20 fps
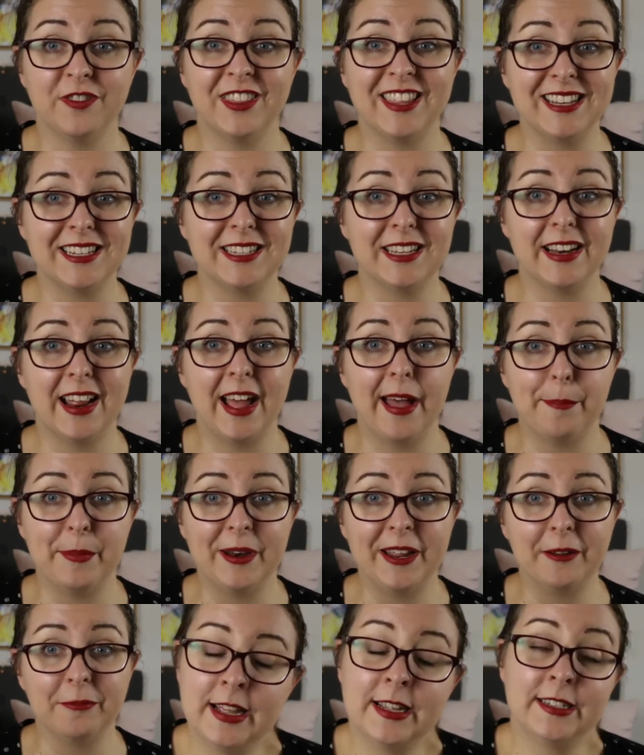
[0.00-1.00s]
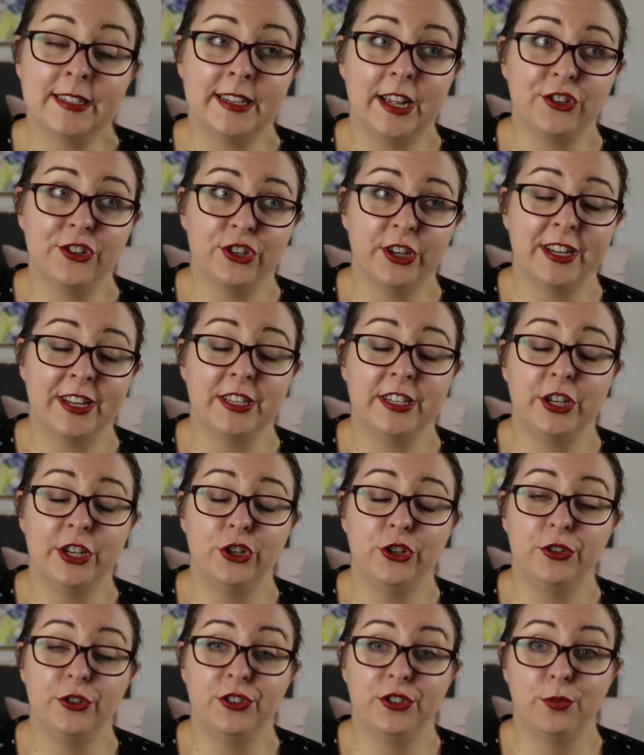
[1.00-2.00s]
things that are happening. Sasha
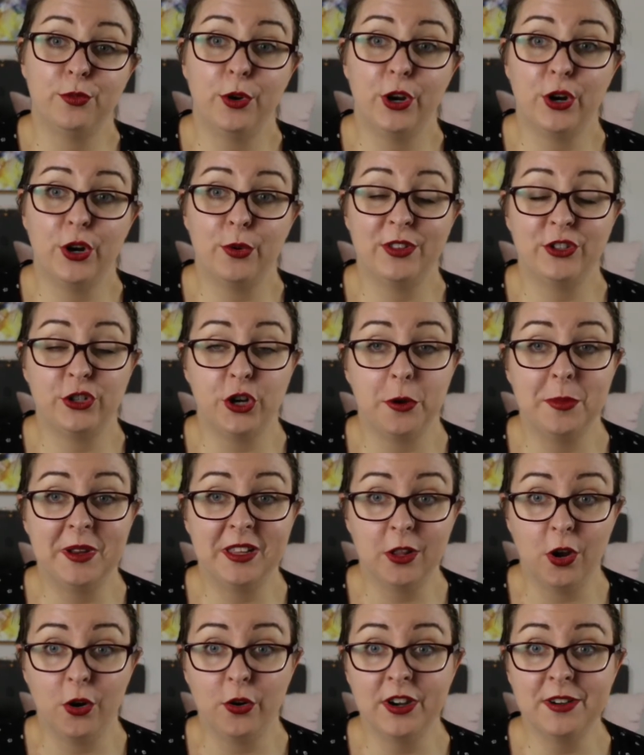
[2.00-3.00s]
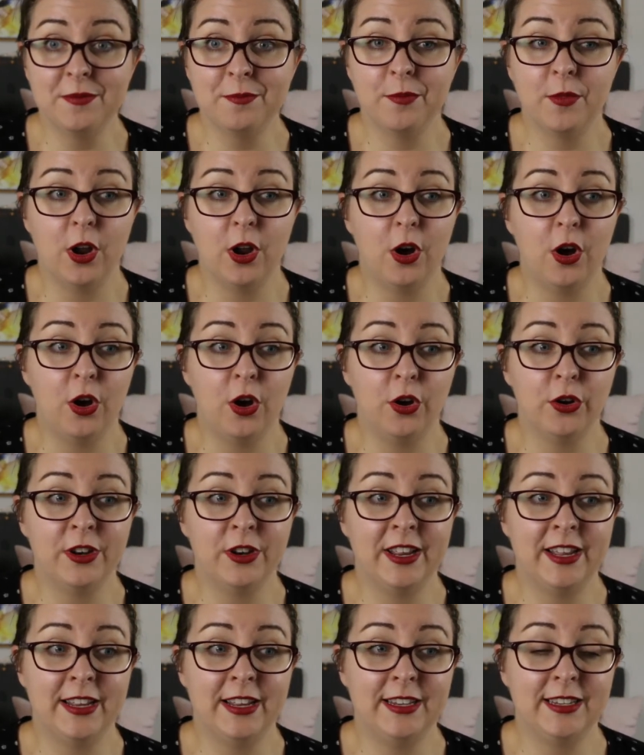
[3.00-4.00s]
continues to work with Toby Lauren on
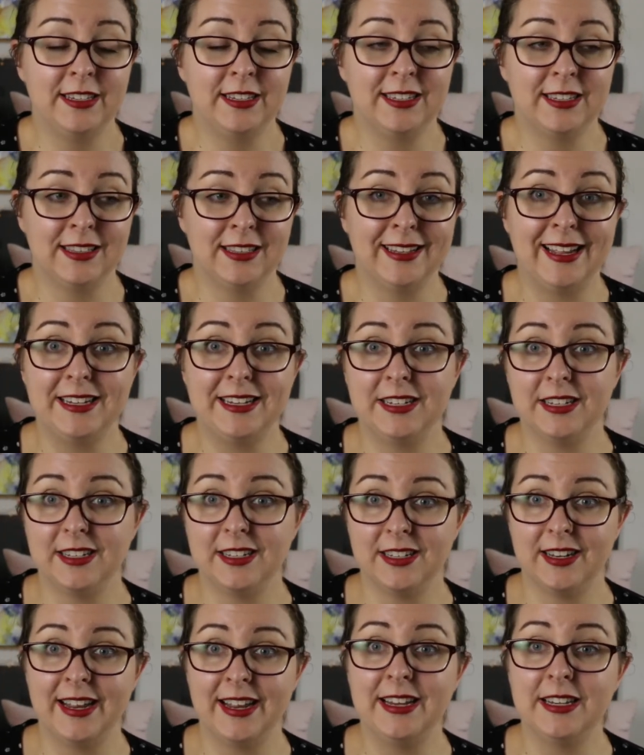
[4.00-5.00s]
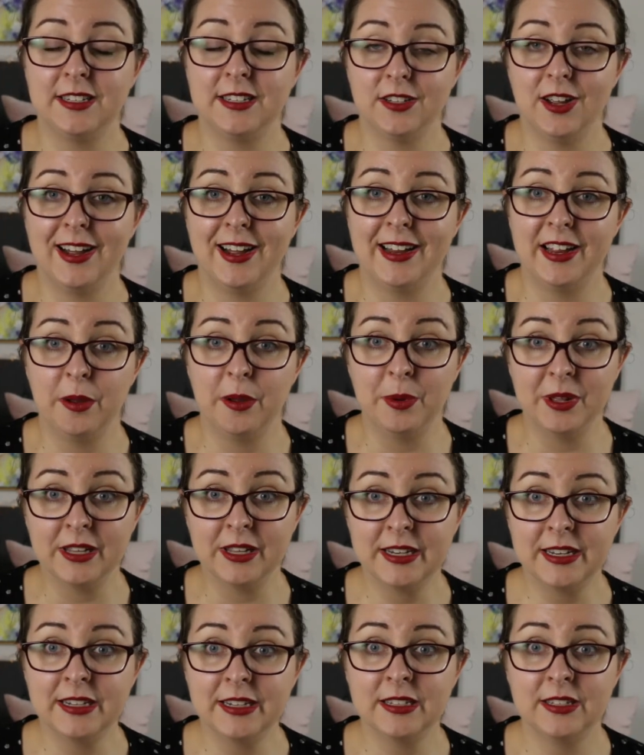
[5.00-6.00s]
his latent E-Psy
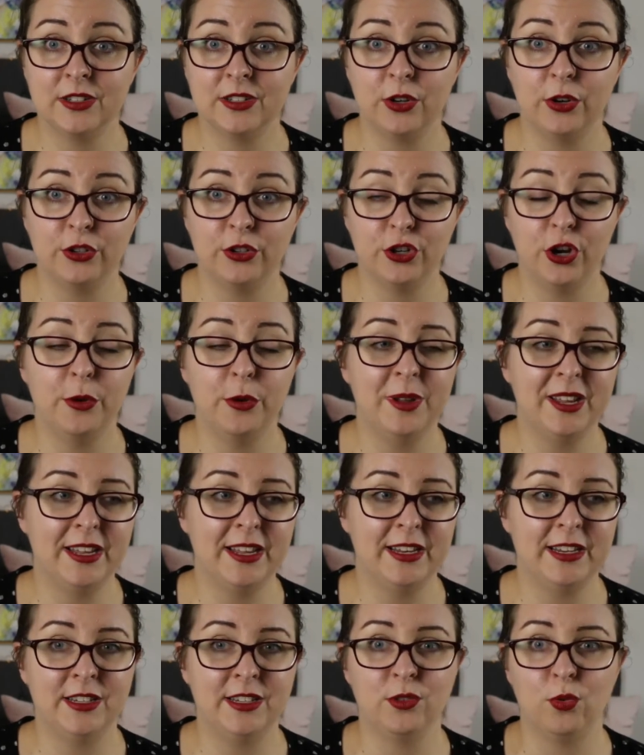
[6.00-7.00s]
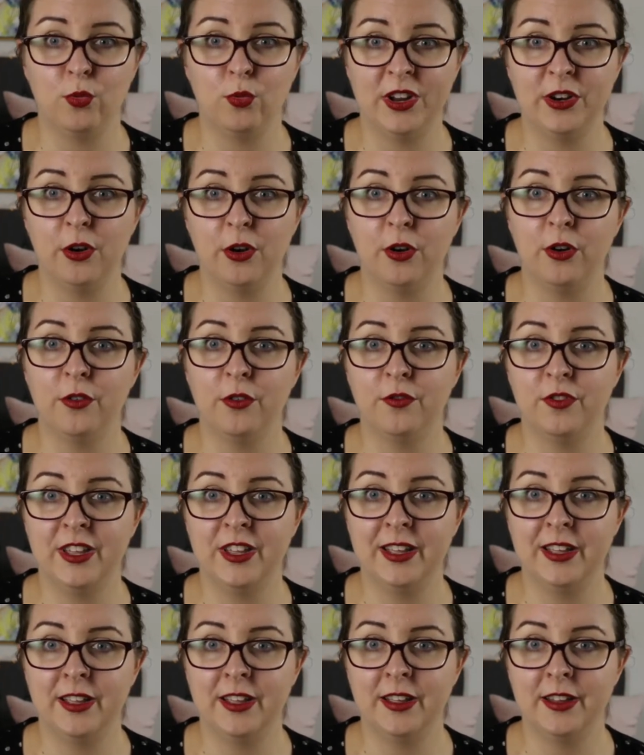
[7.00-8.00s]
abilities. So Toby is one of
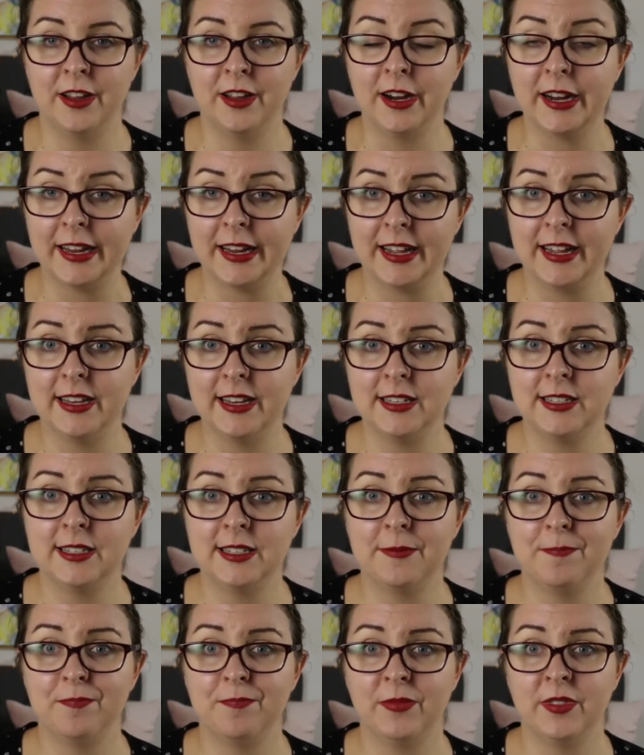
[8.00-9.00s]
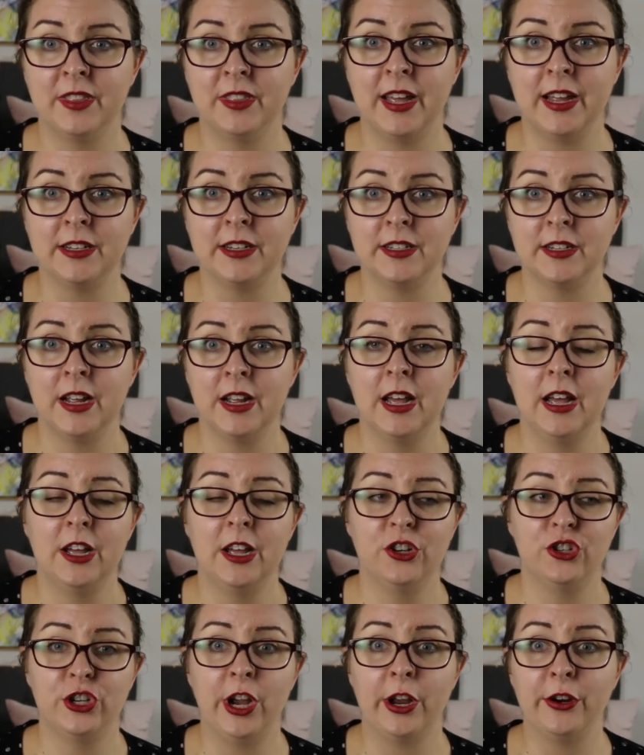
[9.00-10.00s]
the younger kids that
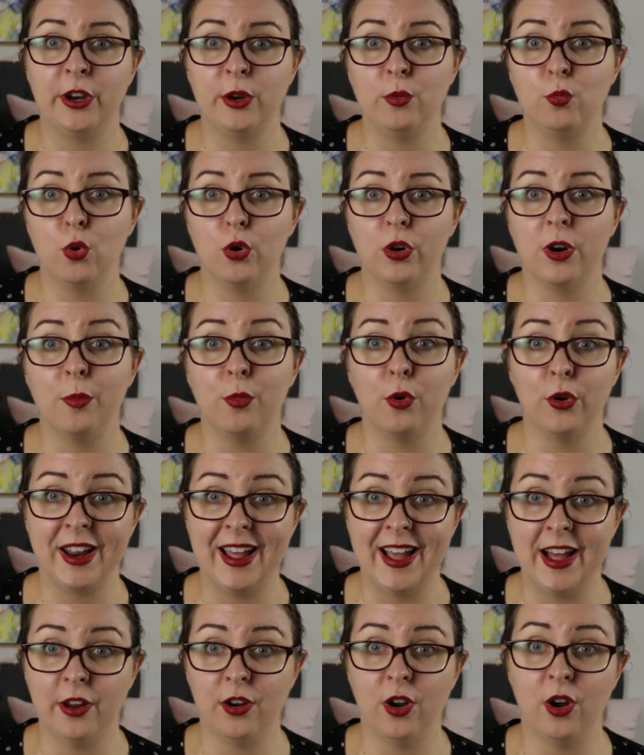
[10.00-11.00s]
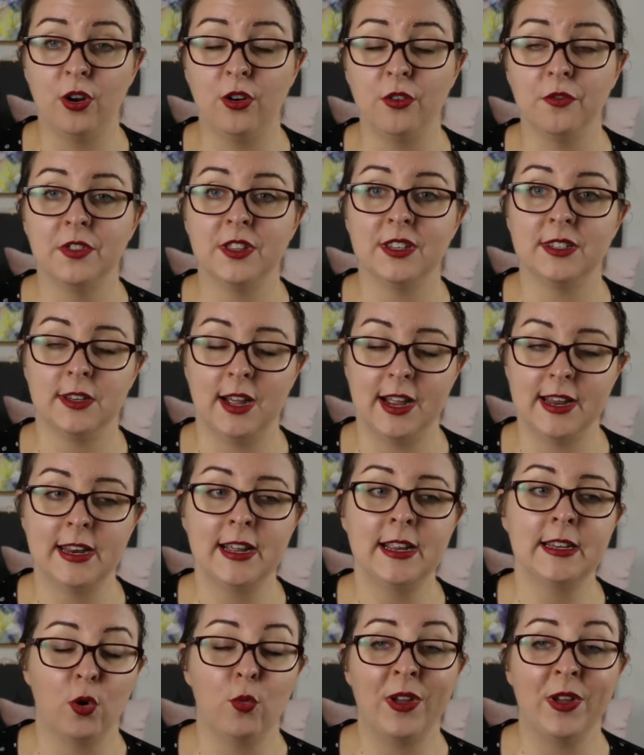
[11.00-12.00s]
Judd and Walker brought out of the
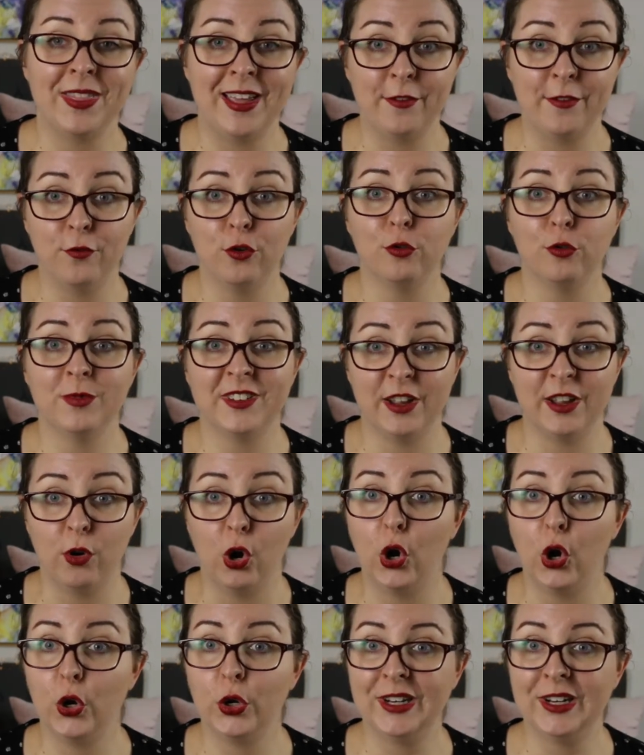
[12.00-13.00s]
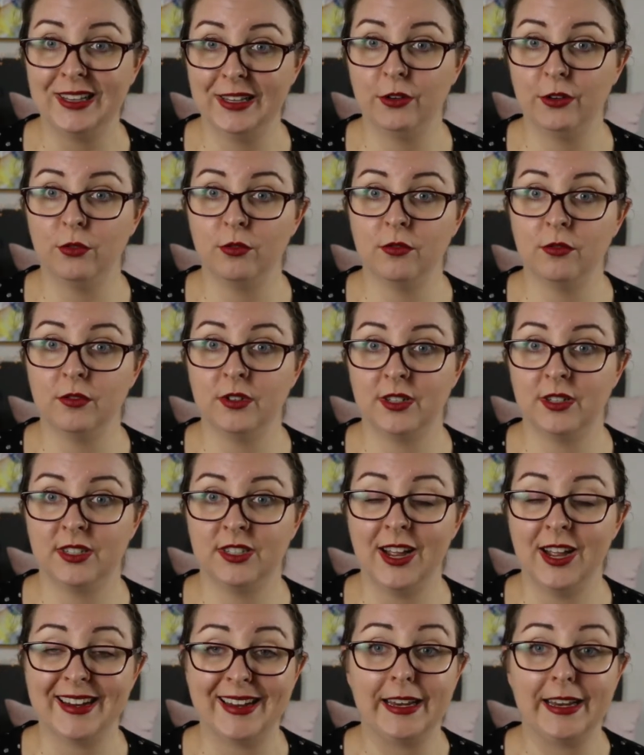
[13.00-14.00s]
Psynet when they formed their own little
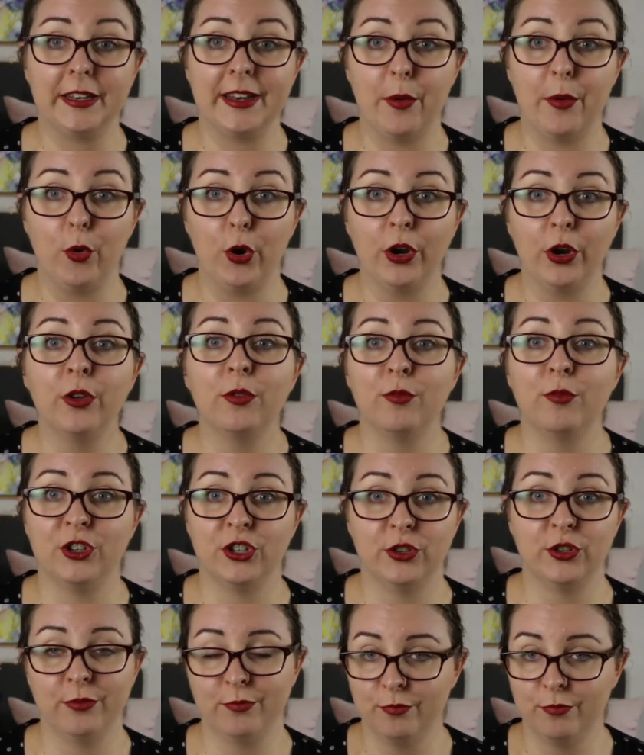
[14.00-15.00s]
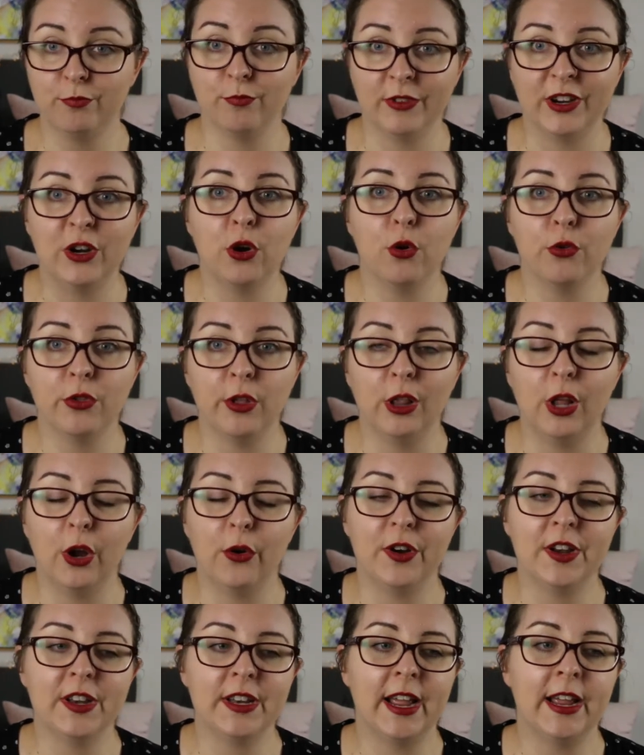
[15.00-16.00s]
psychic network, which we call the
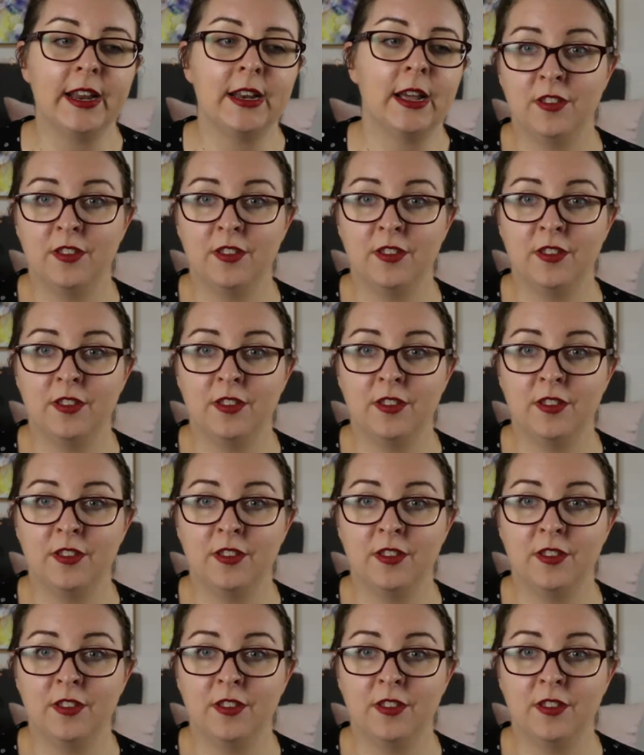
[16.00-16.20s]
Lauren Net.